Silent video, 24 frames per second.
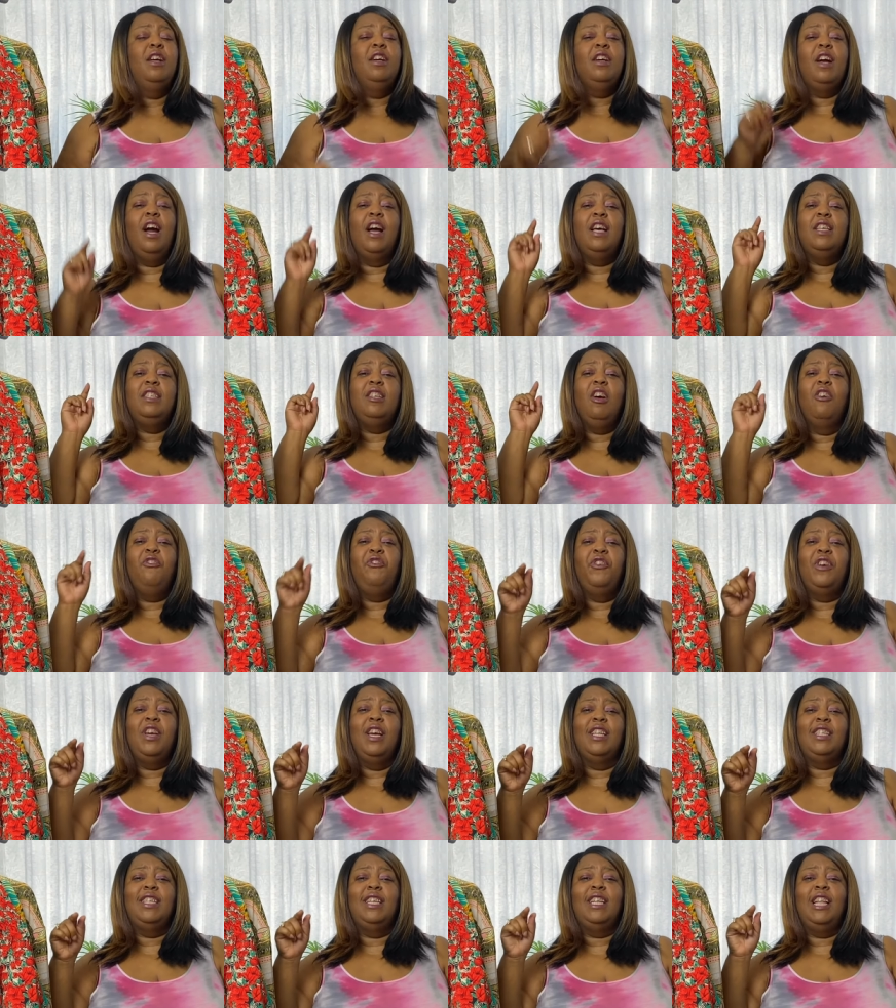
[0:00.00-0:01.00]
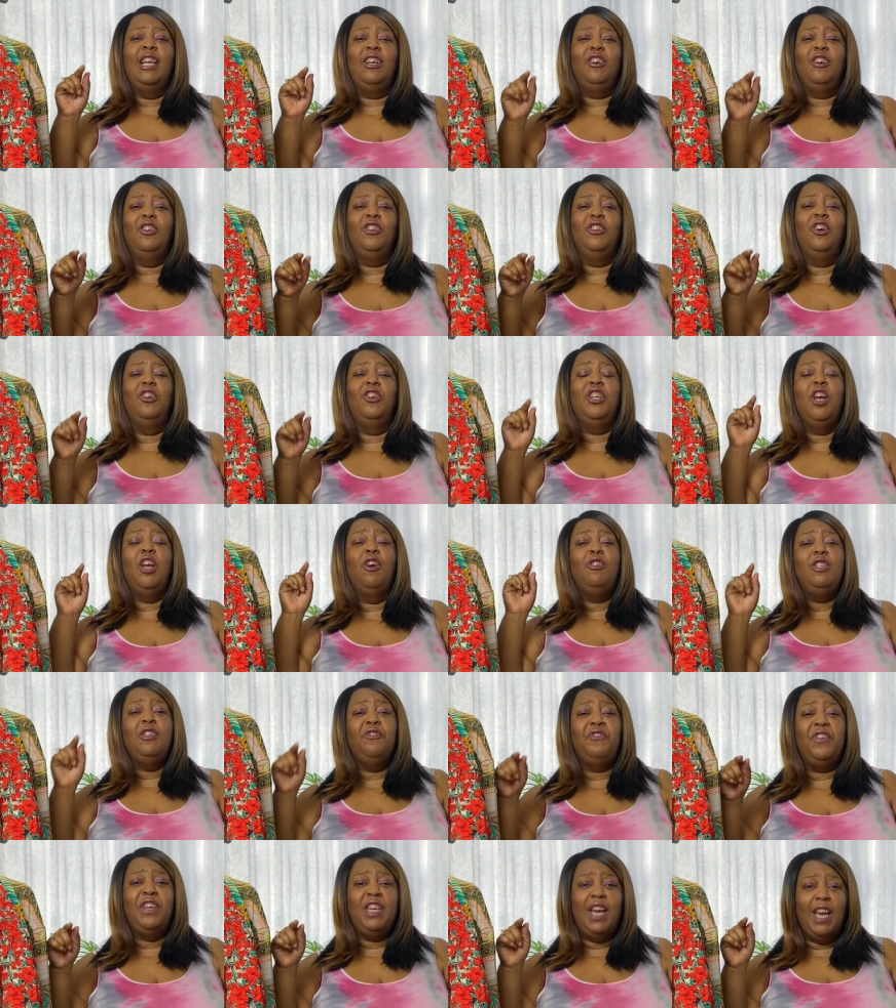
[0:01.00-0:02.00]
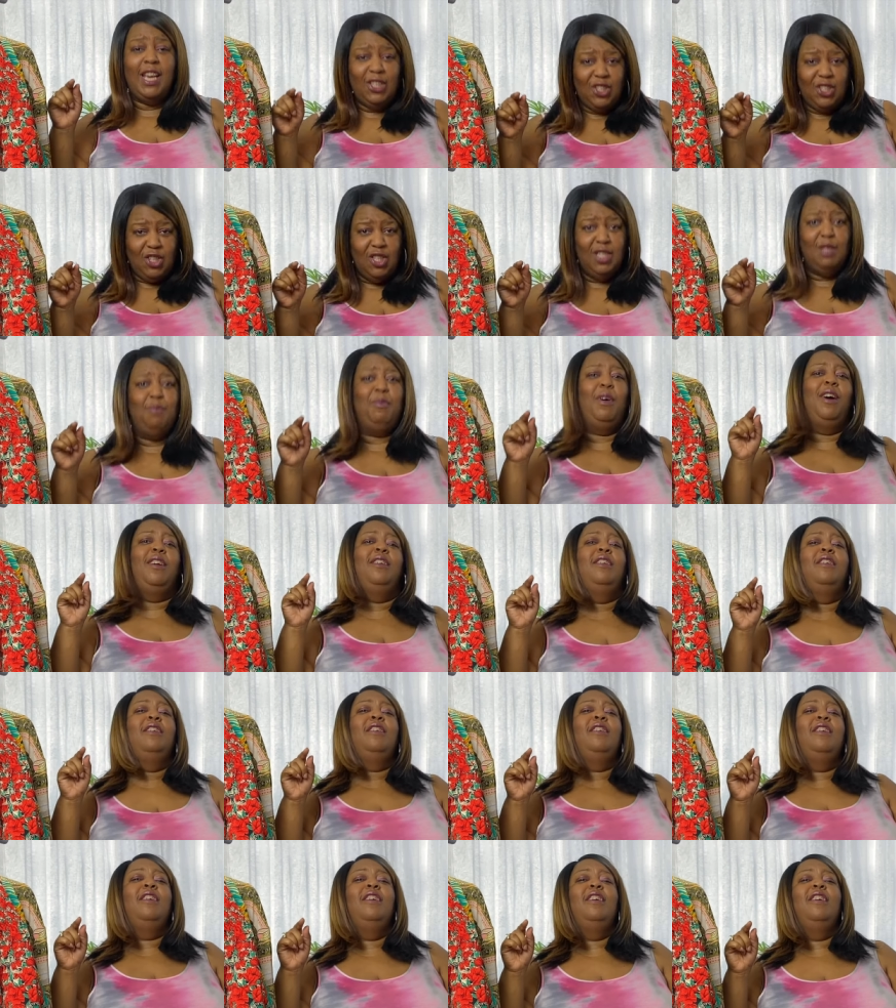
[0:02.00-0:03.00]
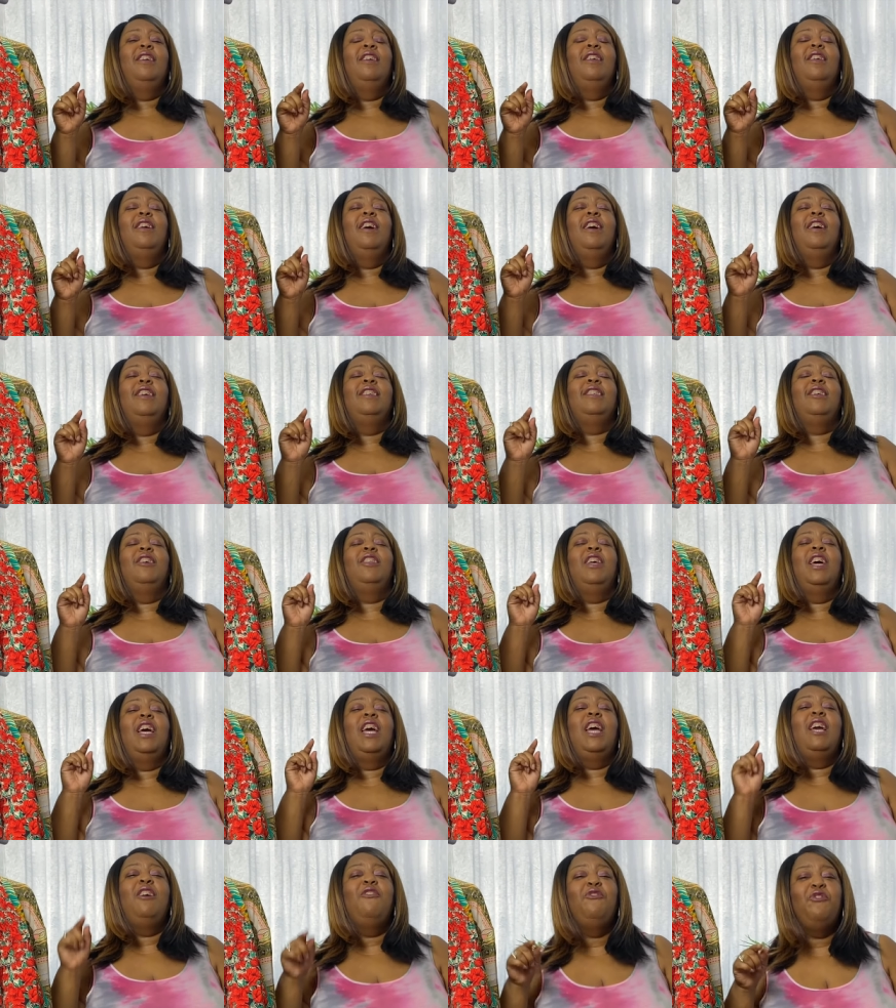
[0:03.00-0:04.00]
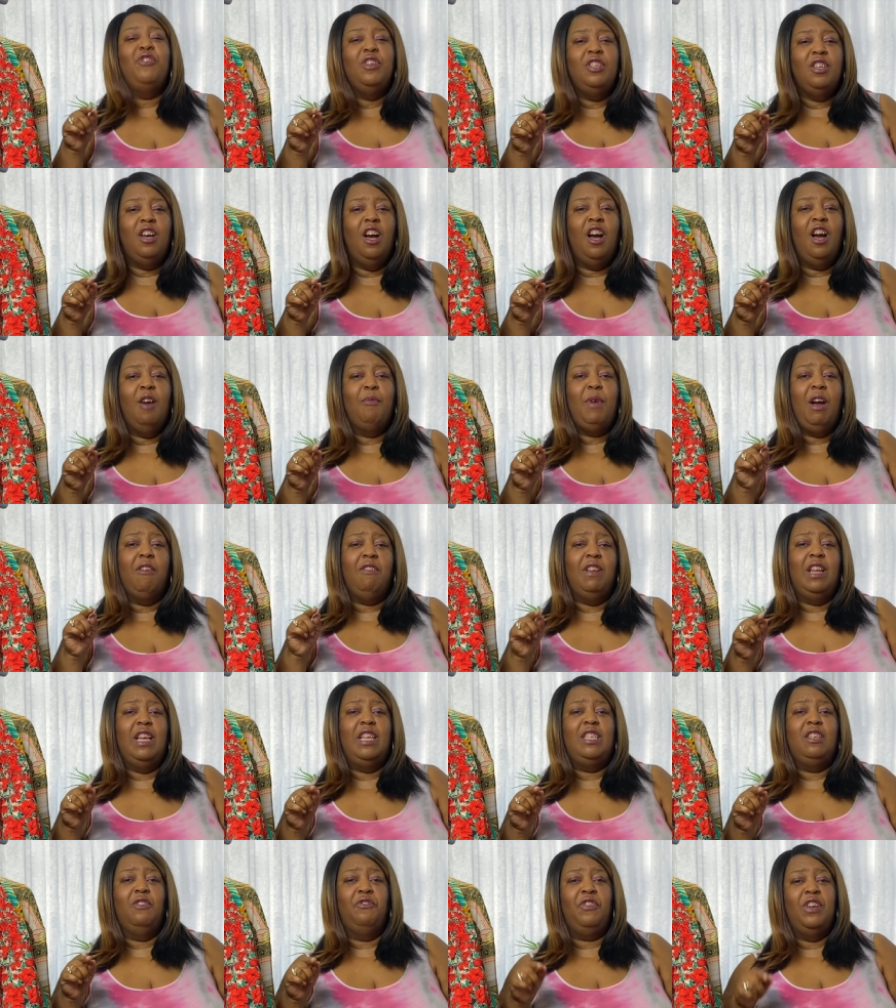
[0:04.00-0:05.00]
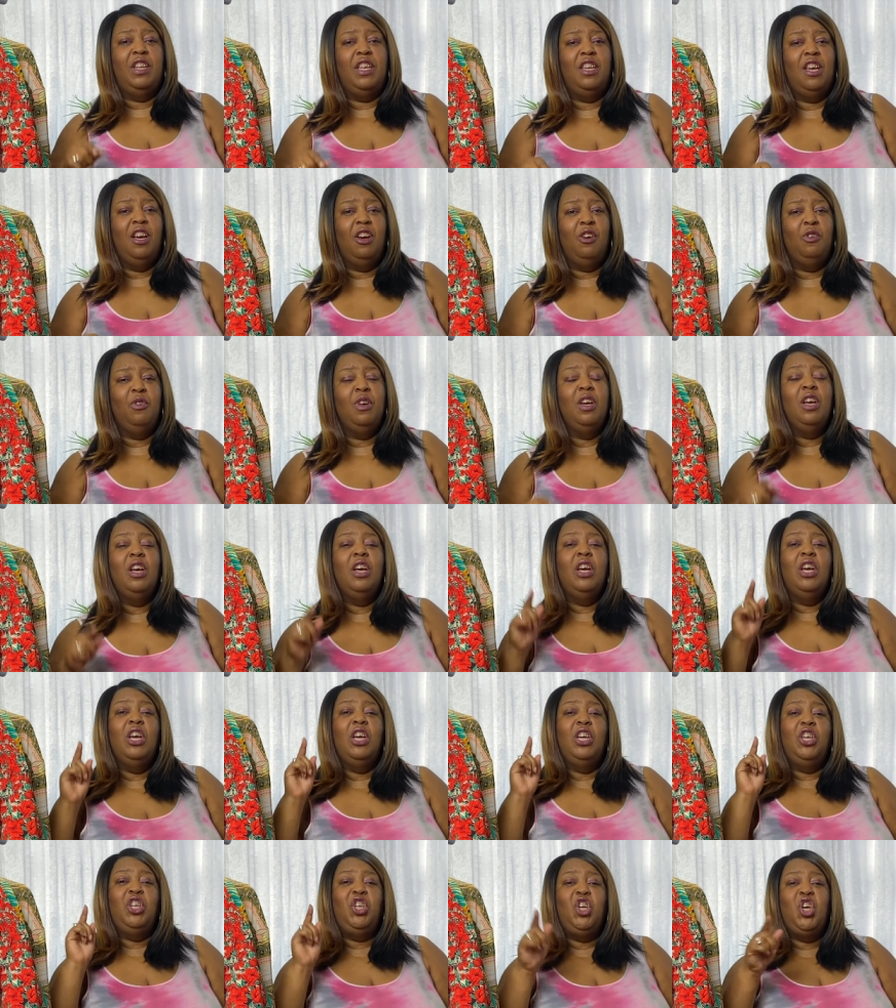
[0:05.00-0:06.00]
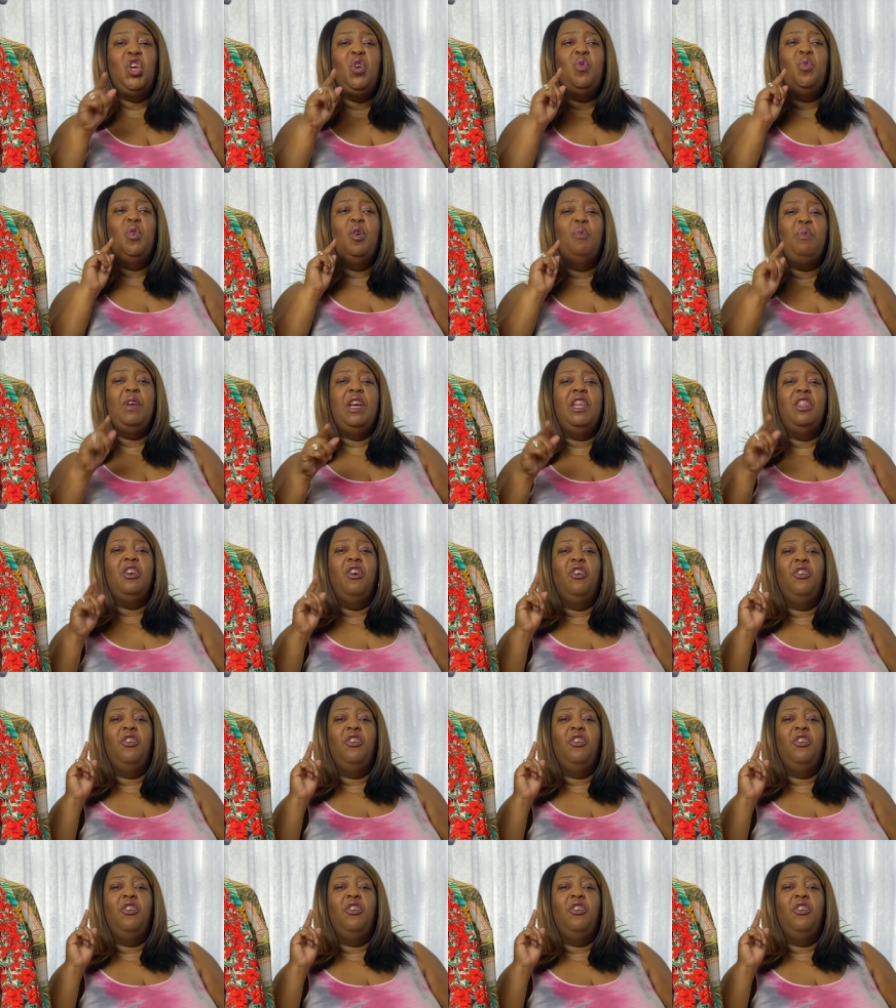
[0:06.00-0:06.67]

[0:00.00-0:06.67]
Guys, don't forget to click on your notifications button so that every time I release a video, you will be the